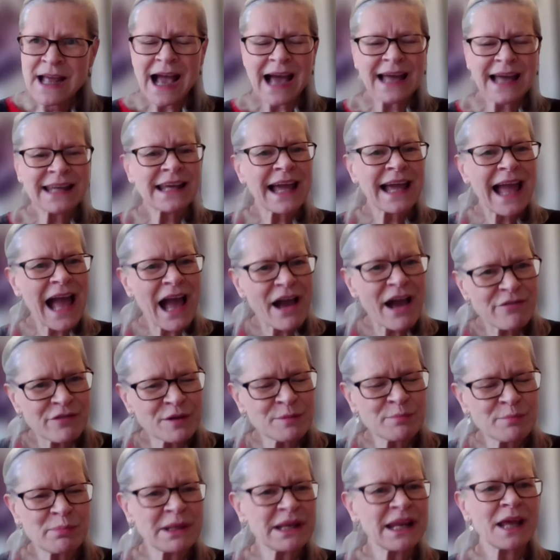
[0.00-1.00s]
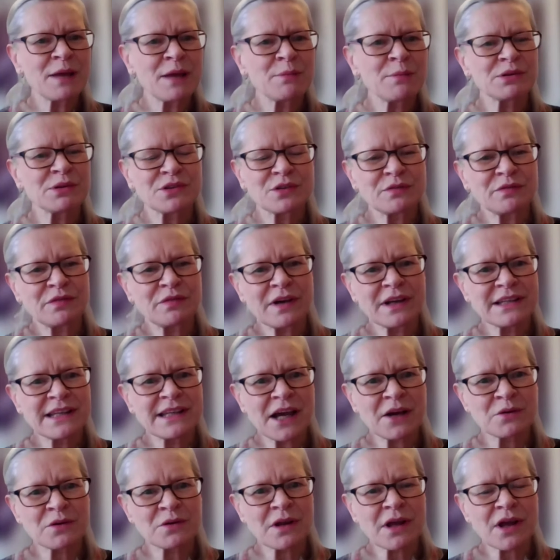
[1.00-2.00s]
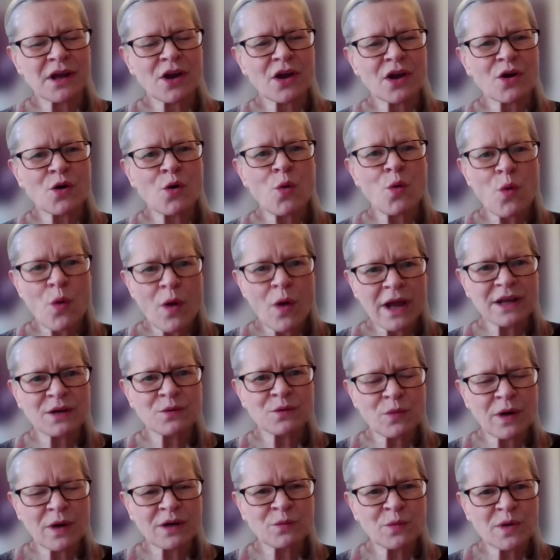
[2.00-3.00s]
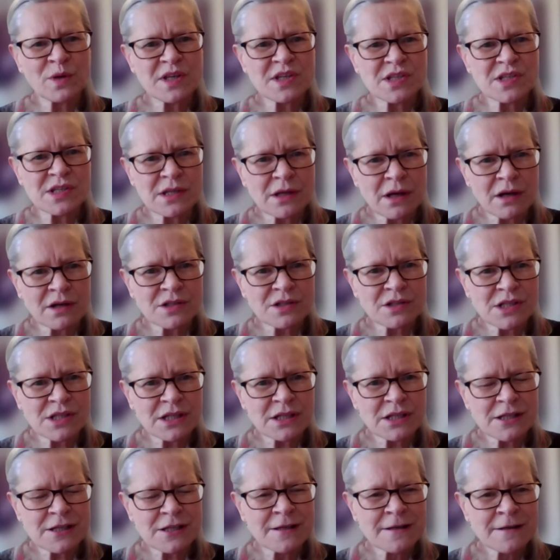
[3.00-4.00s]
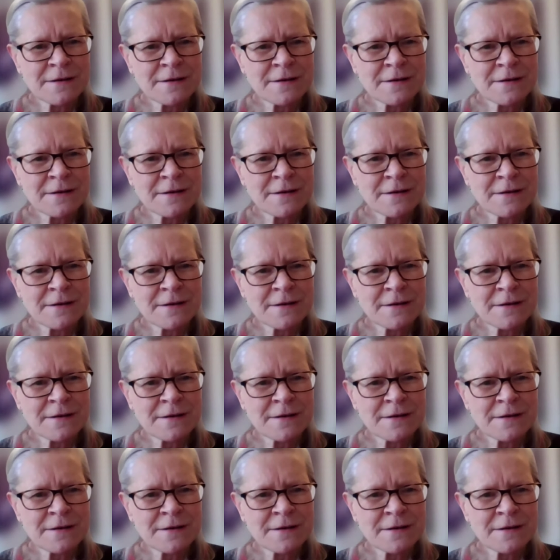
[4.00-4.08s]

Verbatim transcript: And I haven't been able to find out quite when we started.